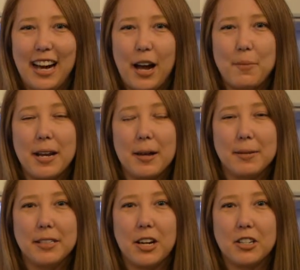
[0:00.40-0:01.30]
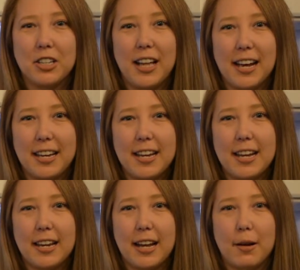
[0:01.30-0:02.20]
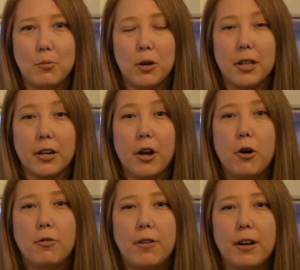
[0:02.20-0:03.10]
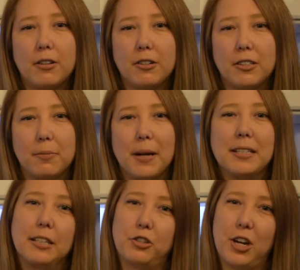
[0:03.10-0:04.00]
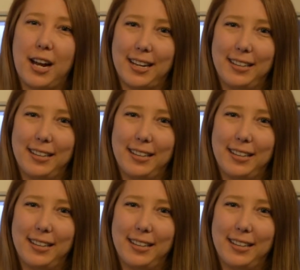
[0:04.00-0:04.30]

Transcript: Hi, my name is Tasha Lackey and I'm one of the co-founders of Bison Track.